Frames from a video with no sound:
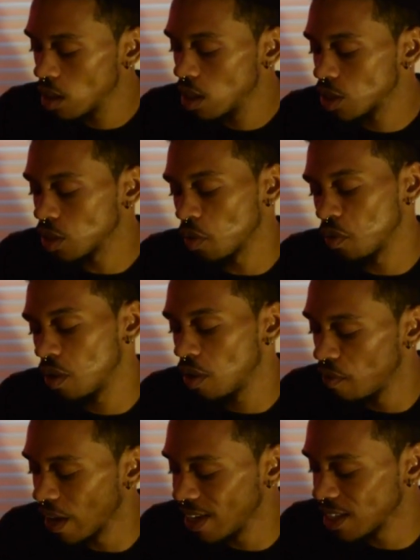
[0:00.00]
So
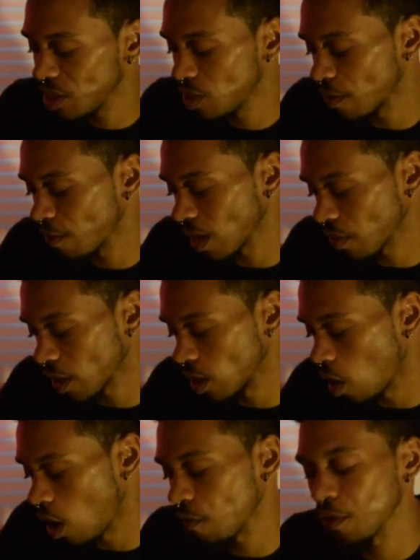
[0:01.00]
very soon, I feel like they're gonna
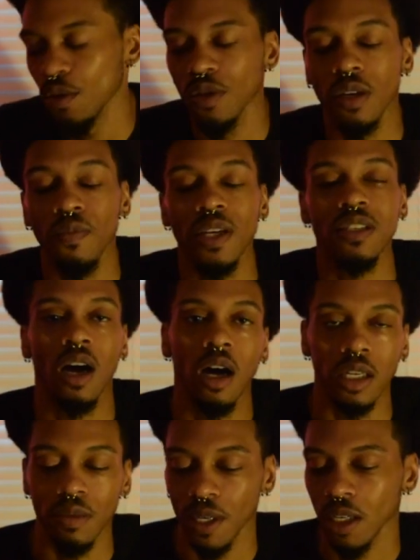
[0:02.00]
offer you something
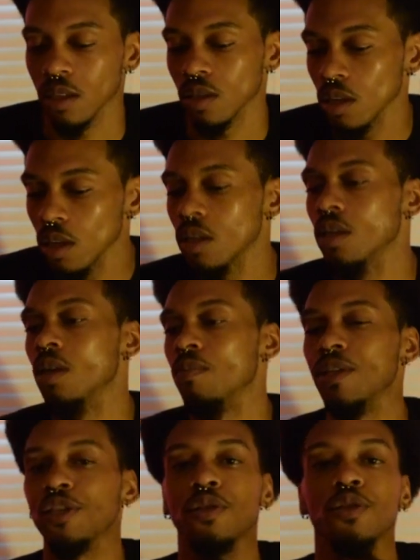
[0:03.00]
solid because
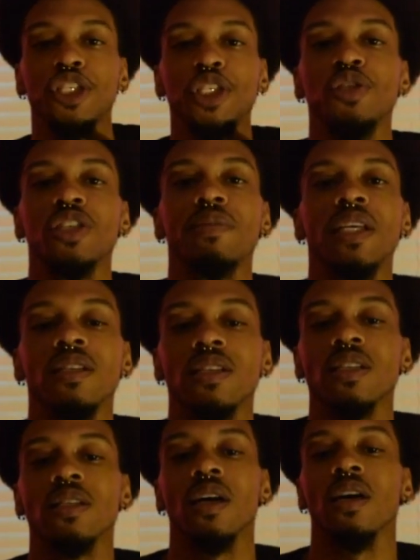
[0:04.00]
Pentacles usually
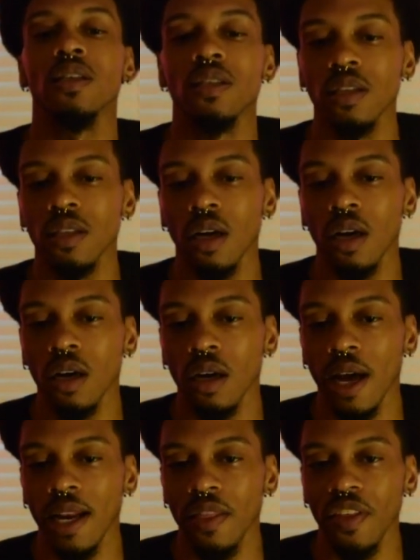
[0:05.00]
means
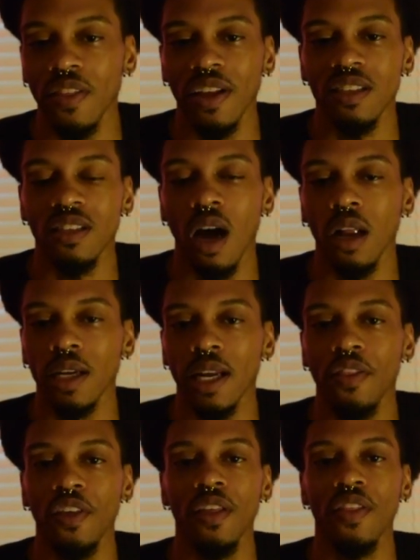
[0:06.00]
anything that's solid,
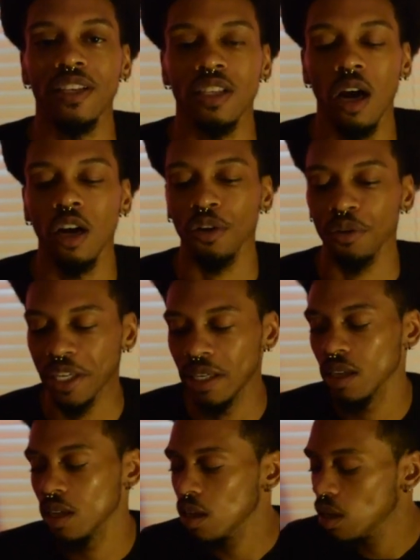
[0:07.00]
anything that's concrete.
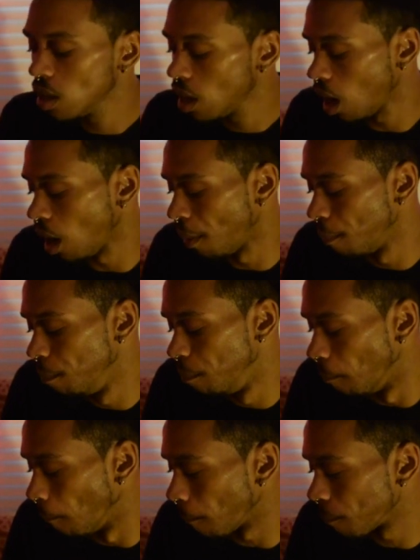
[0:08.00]
Um,
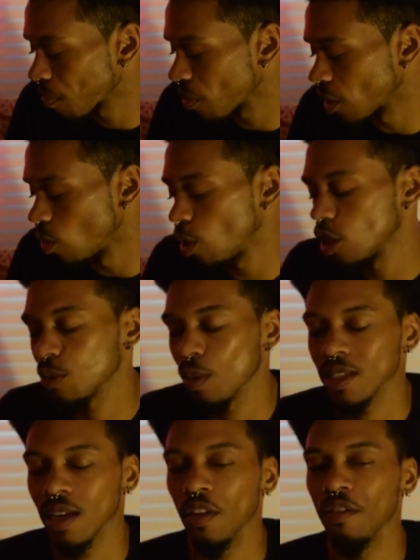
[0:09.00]
they're going to
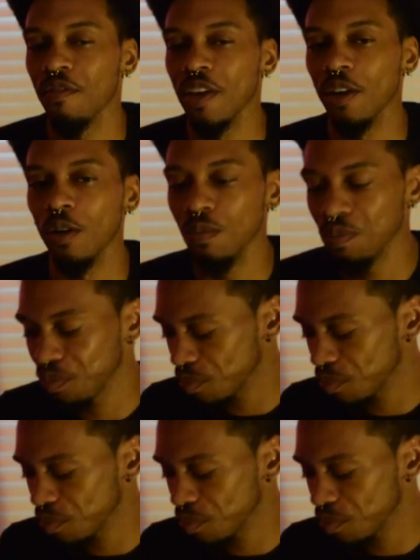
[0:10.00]
express how they feel,